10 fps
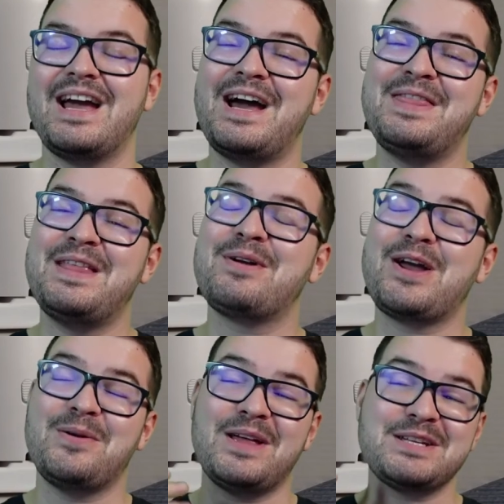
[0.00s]
And there we
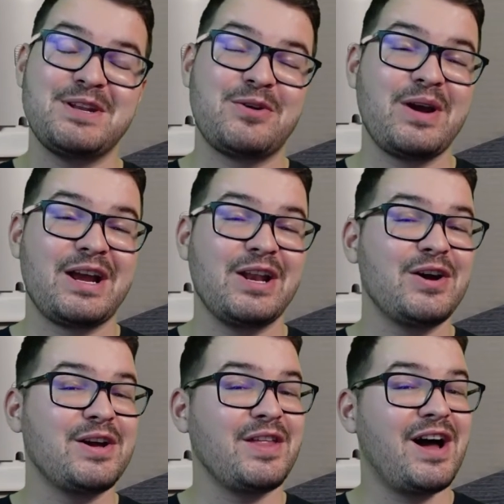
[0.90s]
go, that's been a quick
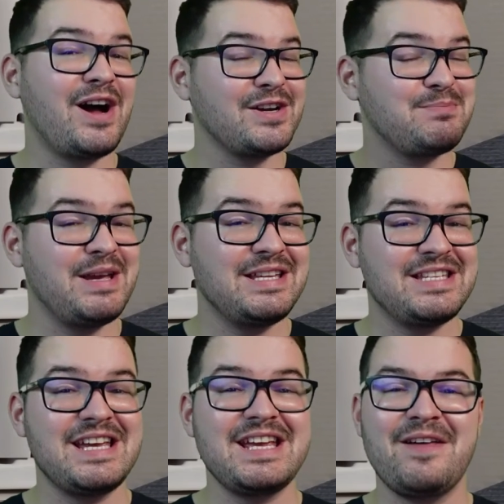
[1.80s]
look at the Argus
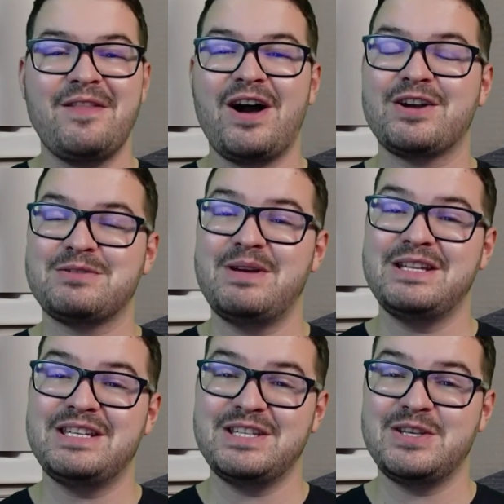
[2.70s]
PT and the Argus
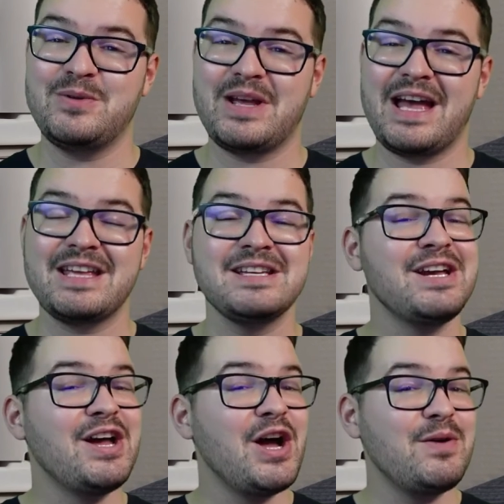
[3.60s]
PT2K.
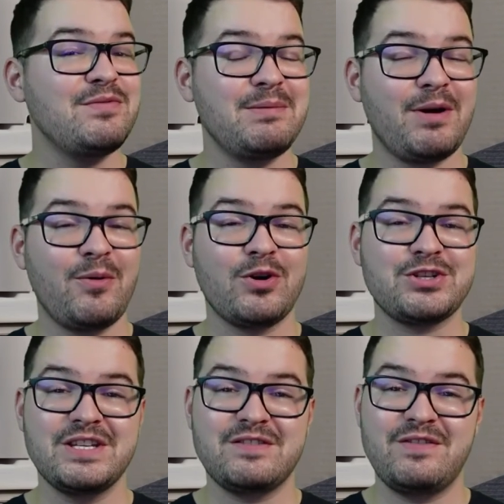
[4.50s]
Hopefully by
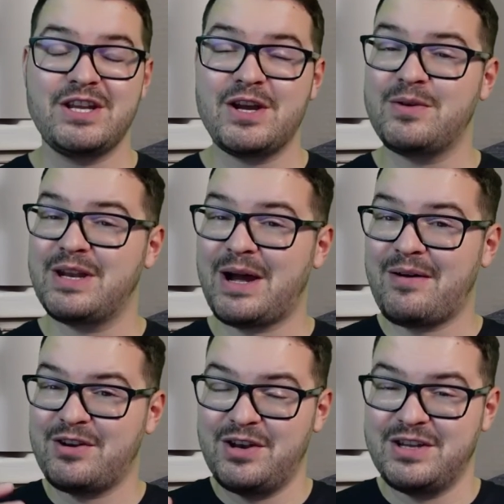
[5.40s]
watching this video you now
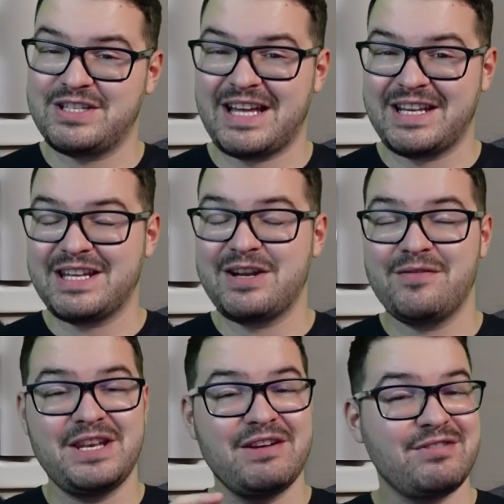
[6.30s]
have an understanding of
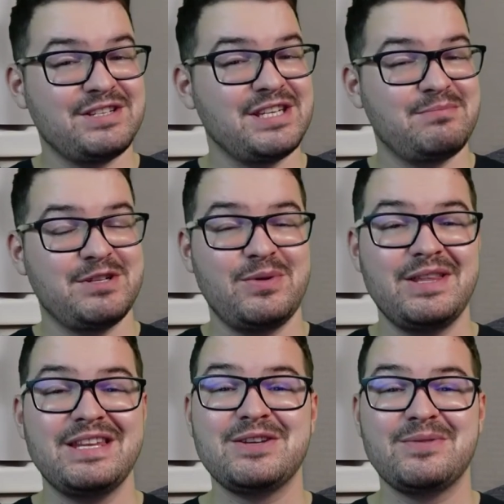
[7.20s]
the differences between
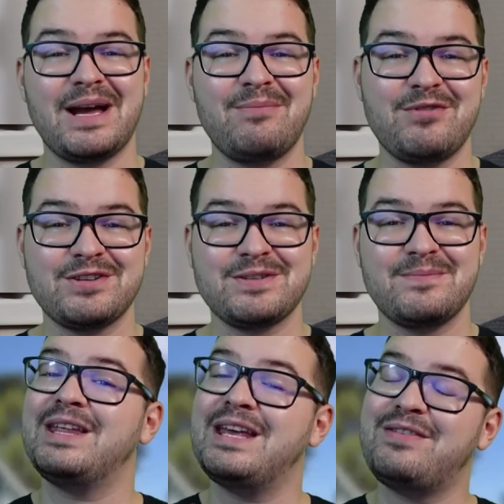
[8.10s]
these two cameras.
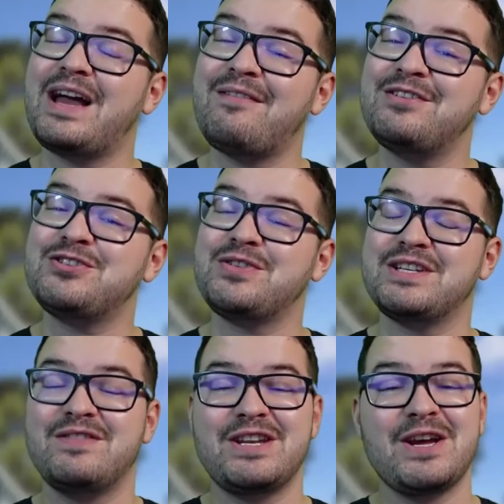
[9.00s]
If you have enjoyed
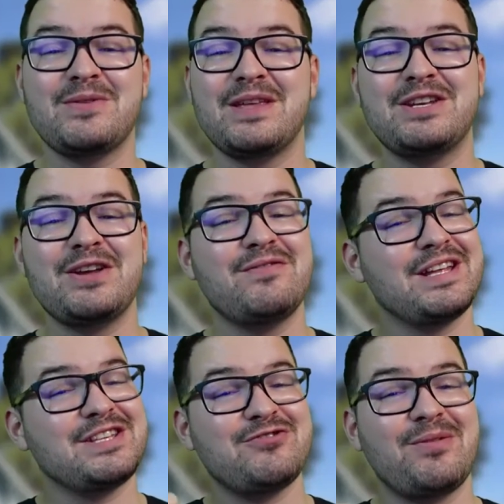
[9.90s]
this video, then don't
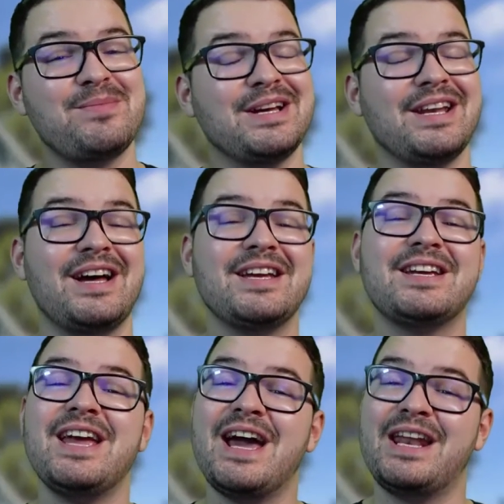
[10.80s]
forget to drop me a like,
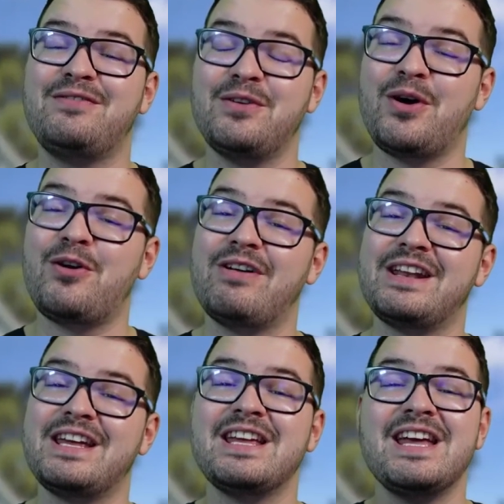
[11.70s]
and if you're not
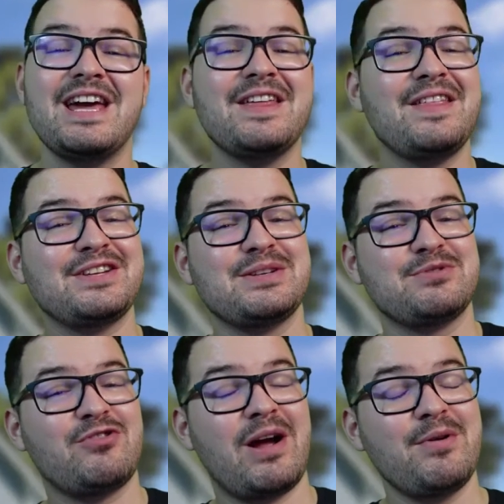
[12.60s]
already, hit that
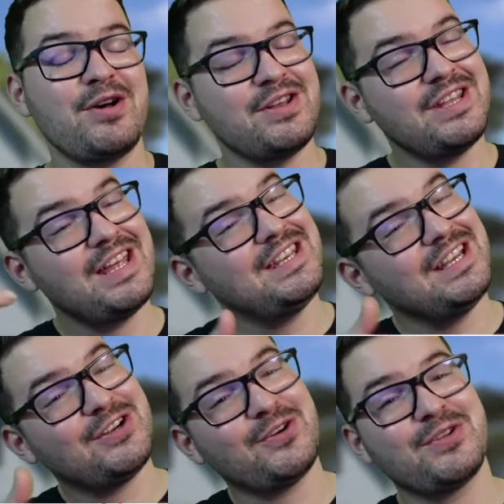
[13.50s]
subscribe button and
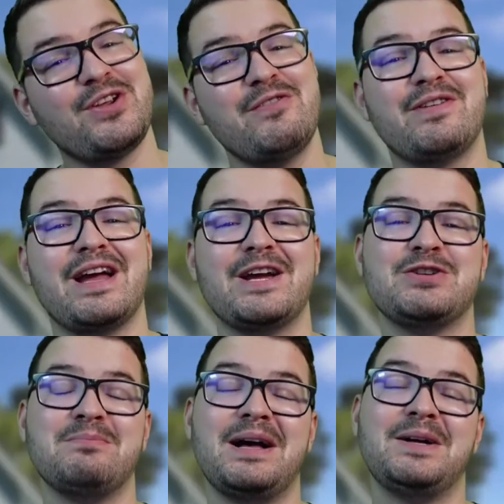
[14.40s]
ding dong the
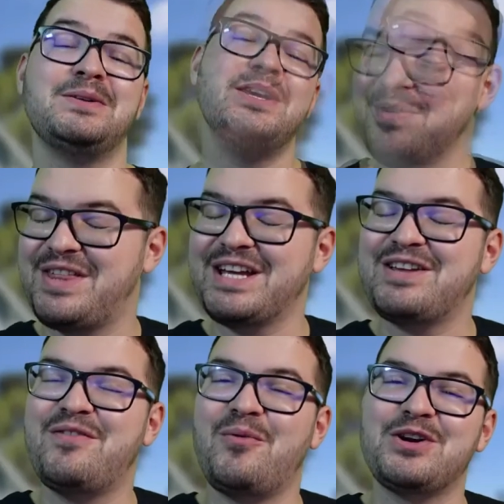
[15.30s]
notification bell. But thank
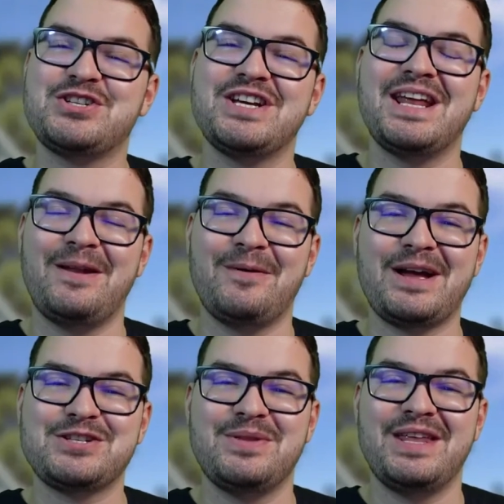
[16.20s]
you for watching, and I'll
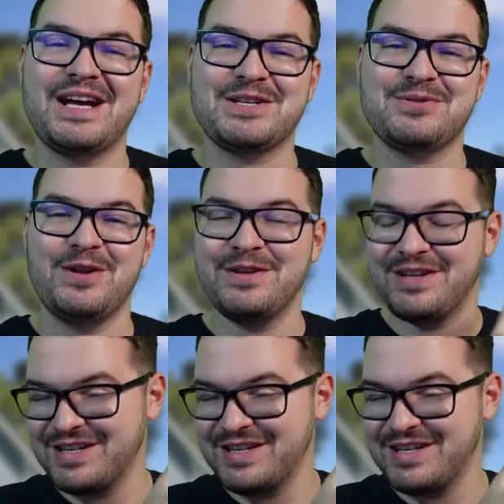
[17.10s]
catch you in the next one.